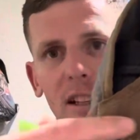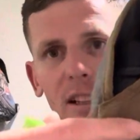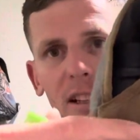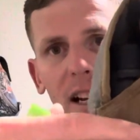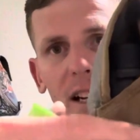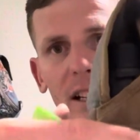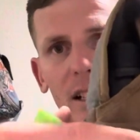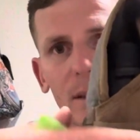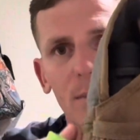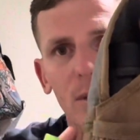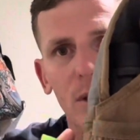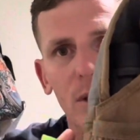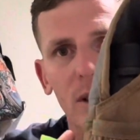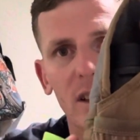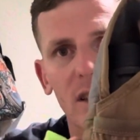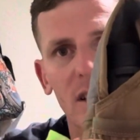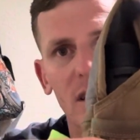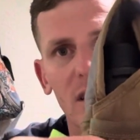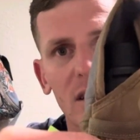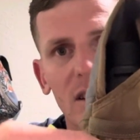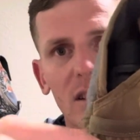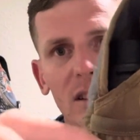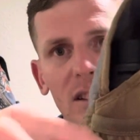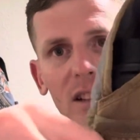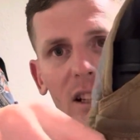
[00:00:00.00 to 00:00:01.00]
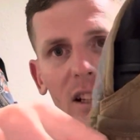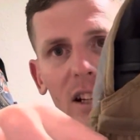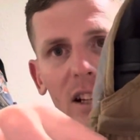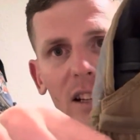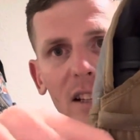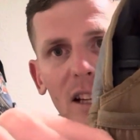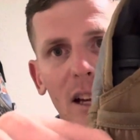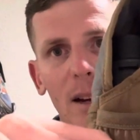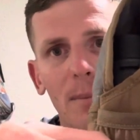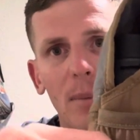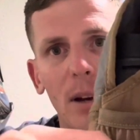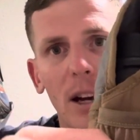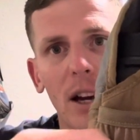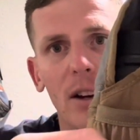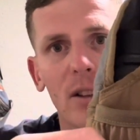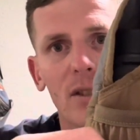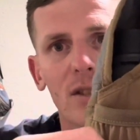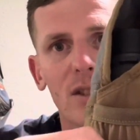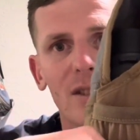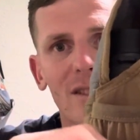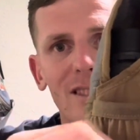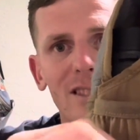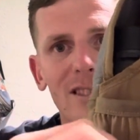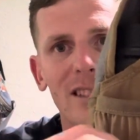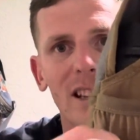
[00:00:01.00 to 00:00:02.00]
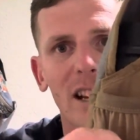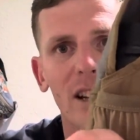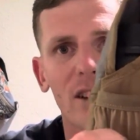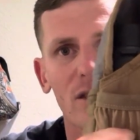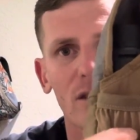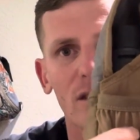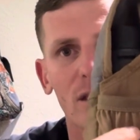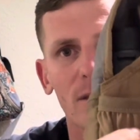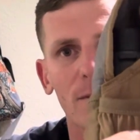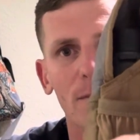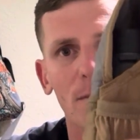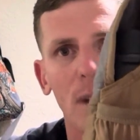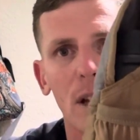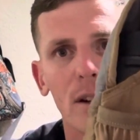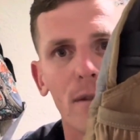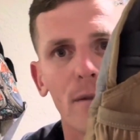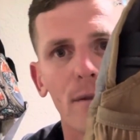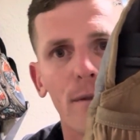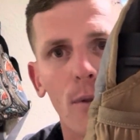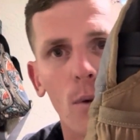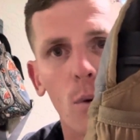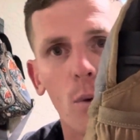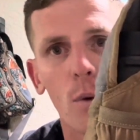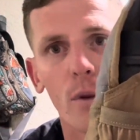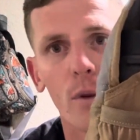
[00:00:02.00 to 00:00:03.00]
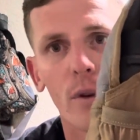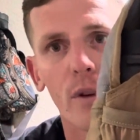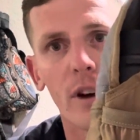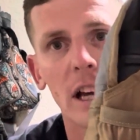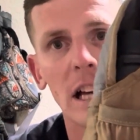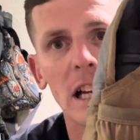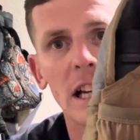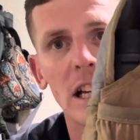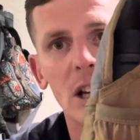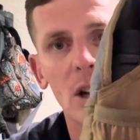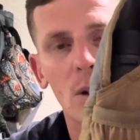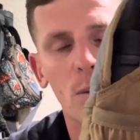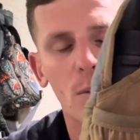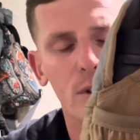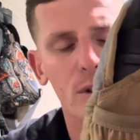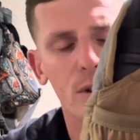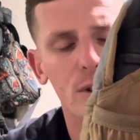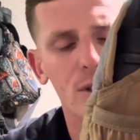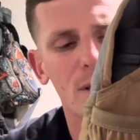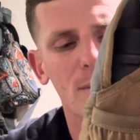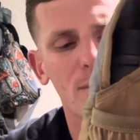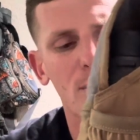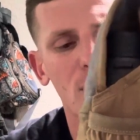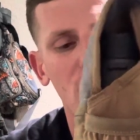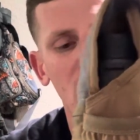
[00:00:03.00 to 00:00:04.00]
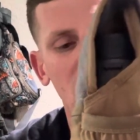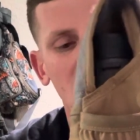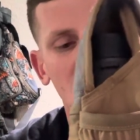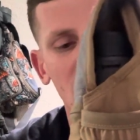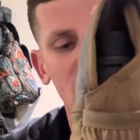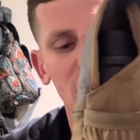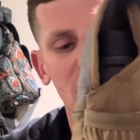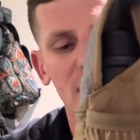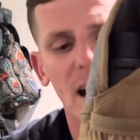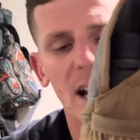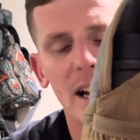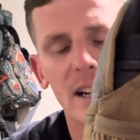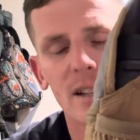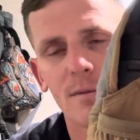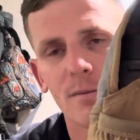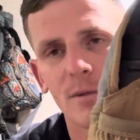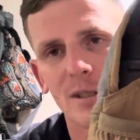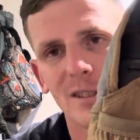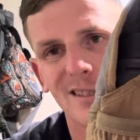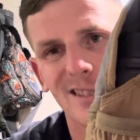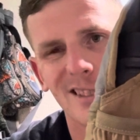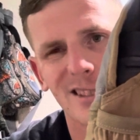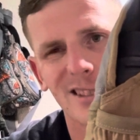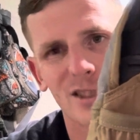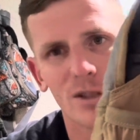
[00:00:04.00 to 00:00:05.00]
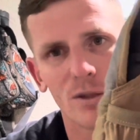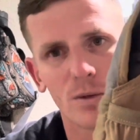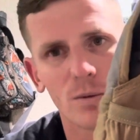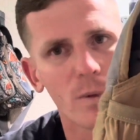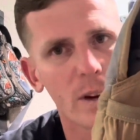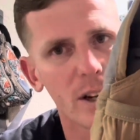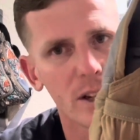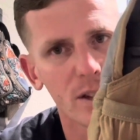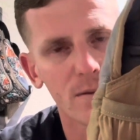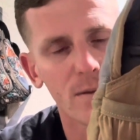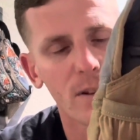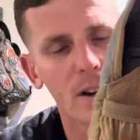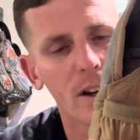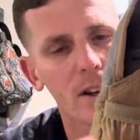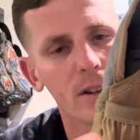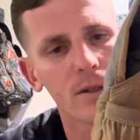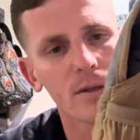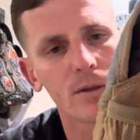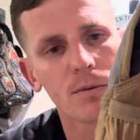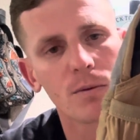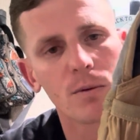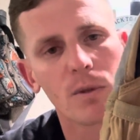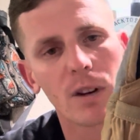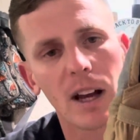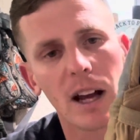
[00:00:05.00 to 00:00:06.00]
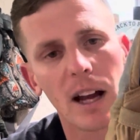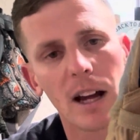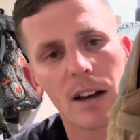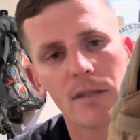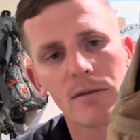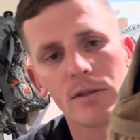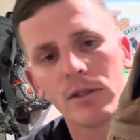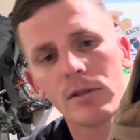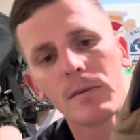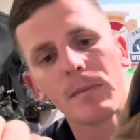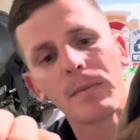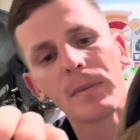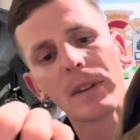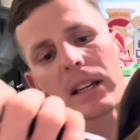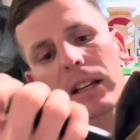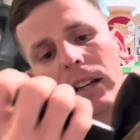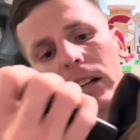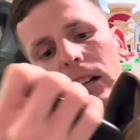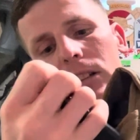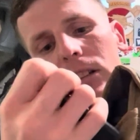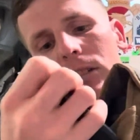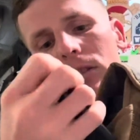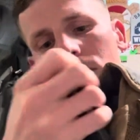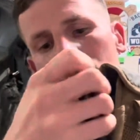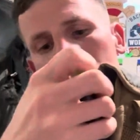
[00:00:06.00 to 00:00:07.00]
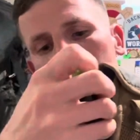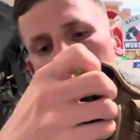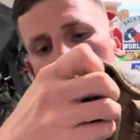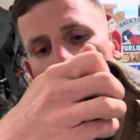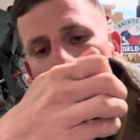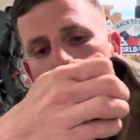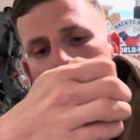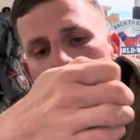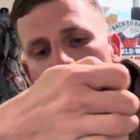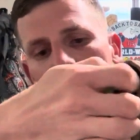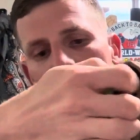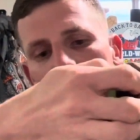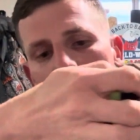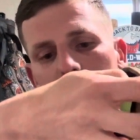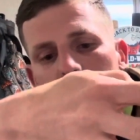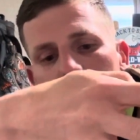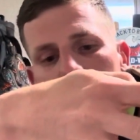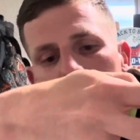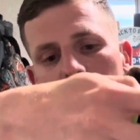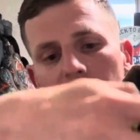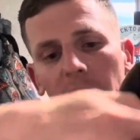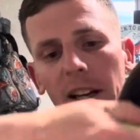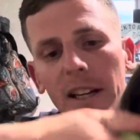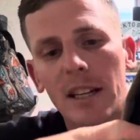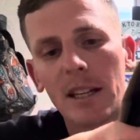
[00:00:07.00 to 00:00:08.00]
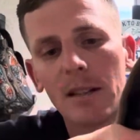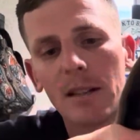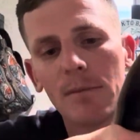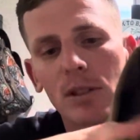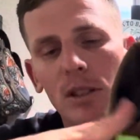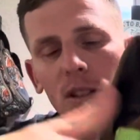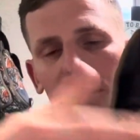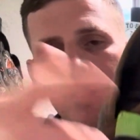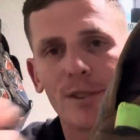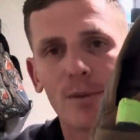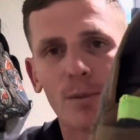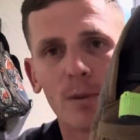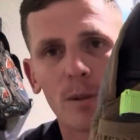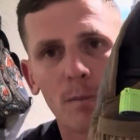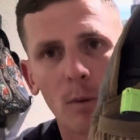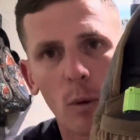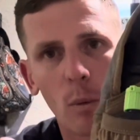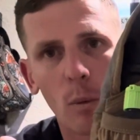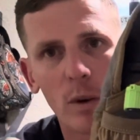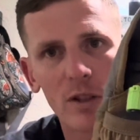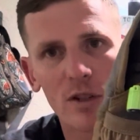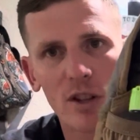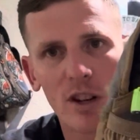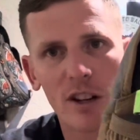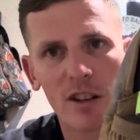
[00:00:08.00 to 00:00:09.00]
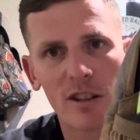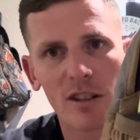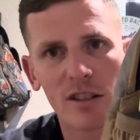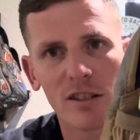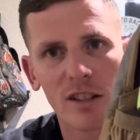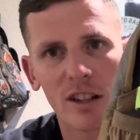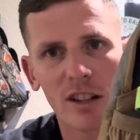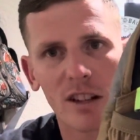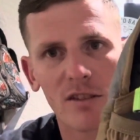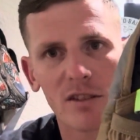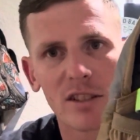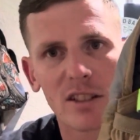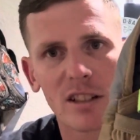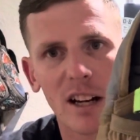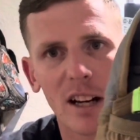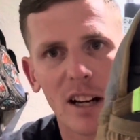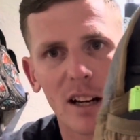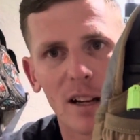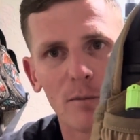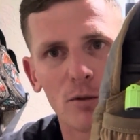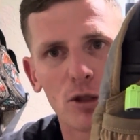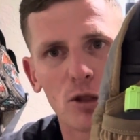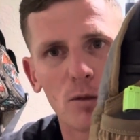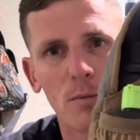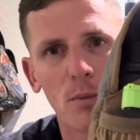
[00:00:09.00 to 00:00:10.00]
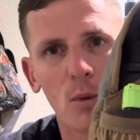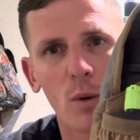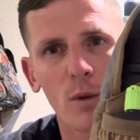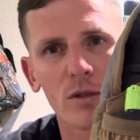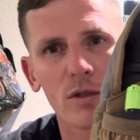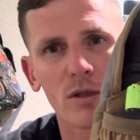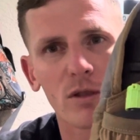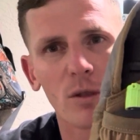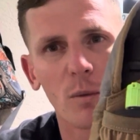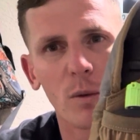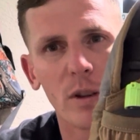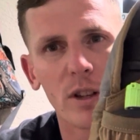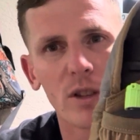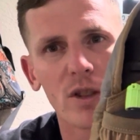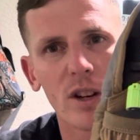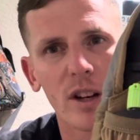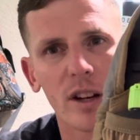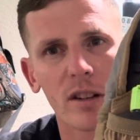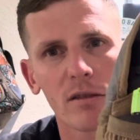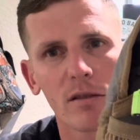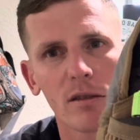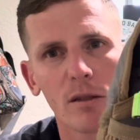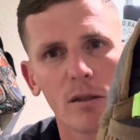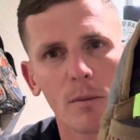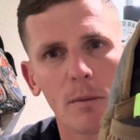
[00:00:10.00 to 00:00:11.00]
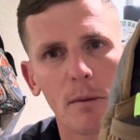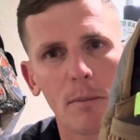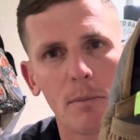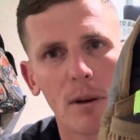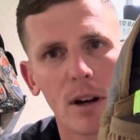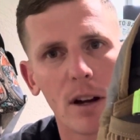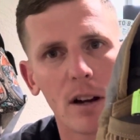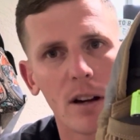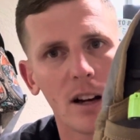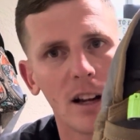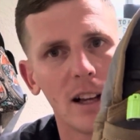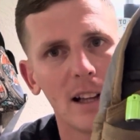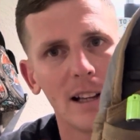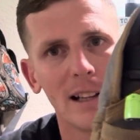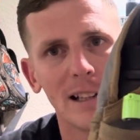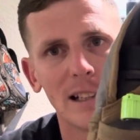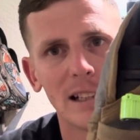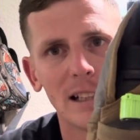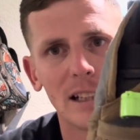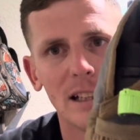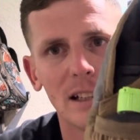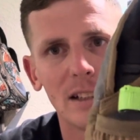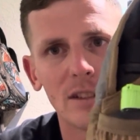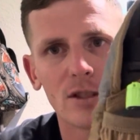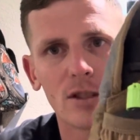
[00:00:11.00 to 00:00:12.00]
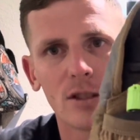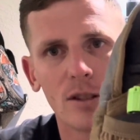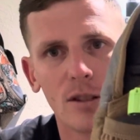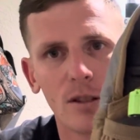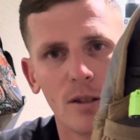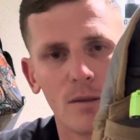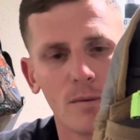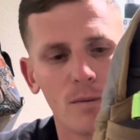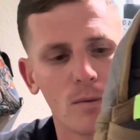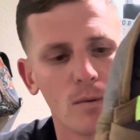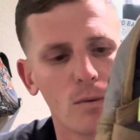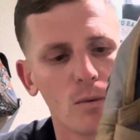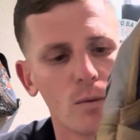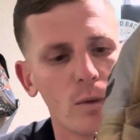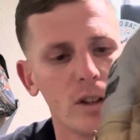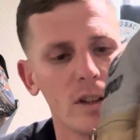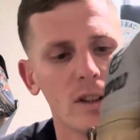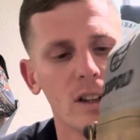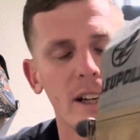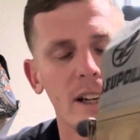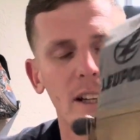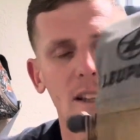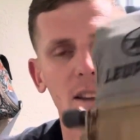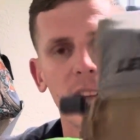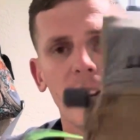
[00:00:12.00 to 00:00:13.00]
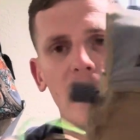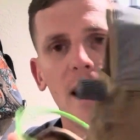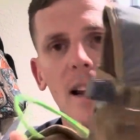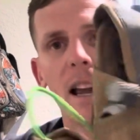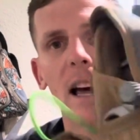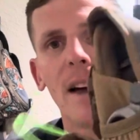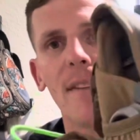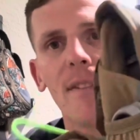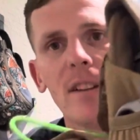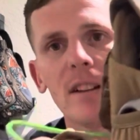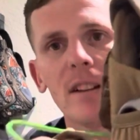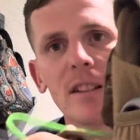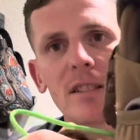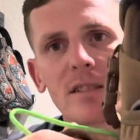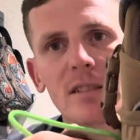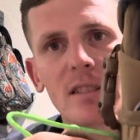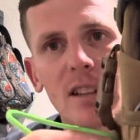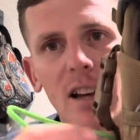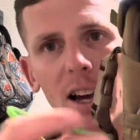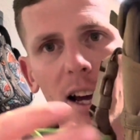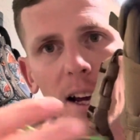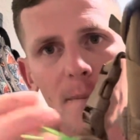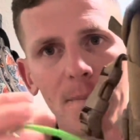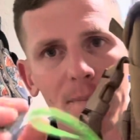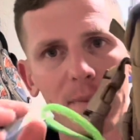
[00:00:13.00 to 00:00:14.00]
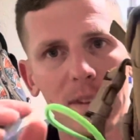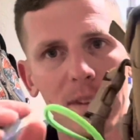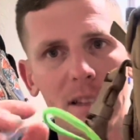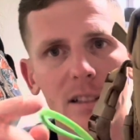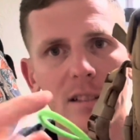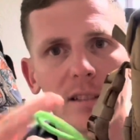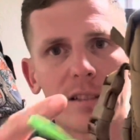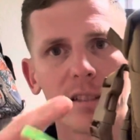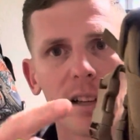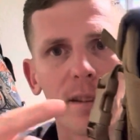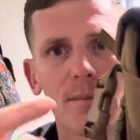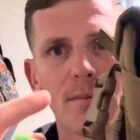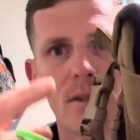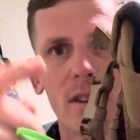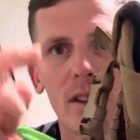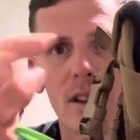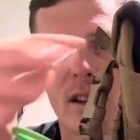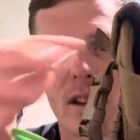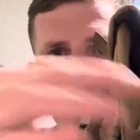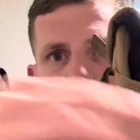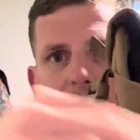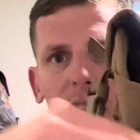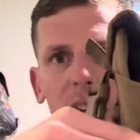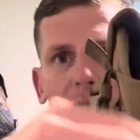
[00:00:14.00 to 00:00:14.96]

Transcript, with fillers: not to put anything on that pouch, this is actually made for where you can put on attachments such as rangefinders, what have you. So I really like it because with my wind checker in there, this kind of supports the wind checker a little bit better. So really like that. On this side, same thing.